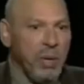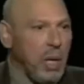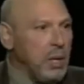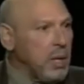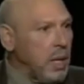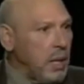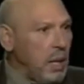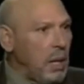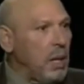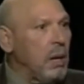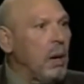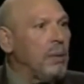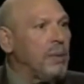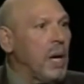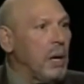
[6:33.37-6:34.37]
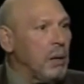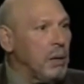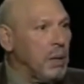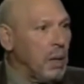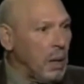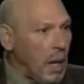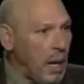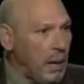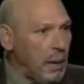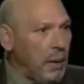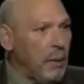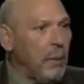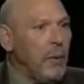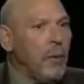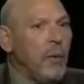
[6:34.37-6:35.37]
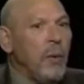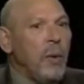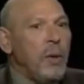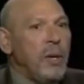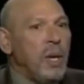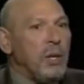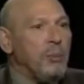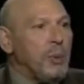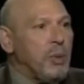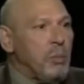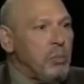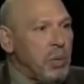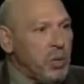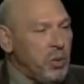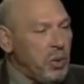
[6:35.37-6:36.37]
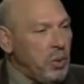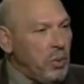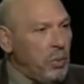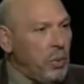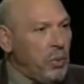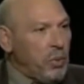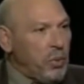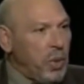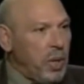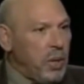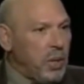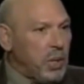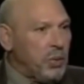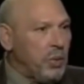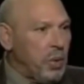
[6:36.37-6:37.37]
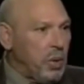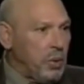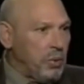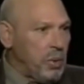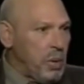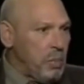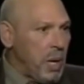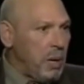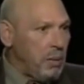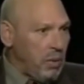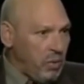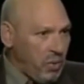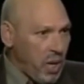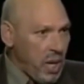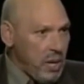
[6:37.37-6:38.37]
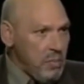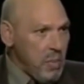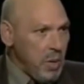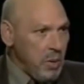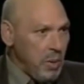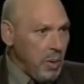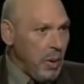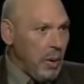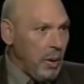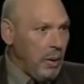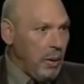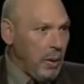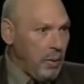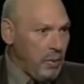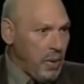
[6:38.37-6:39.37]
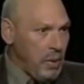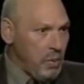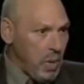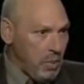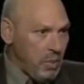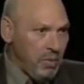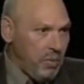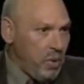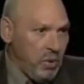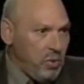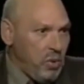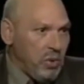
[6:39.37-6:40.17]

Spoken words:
Wolfe, we had Kenny Leon down in Atlanta. Yes, but the mission of those theaters remain the same. As they were before.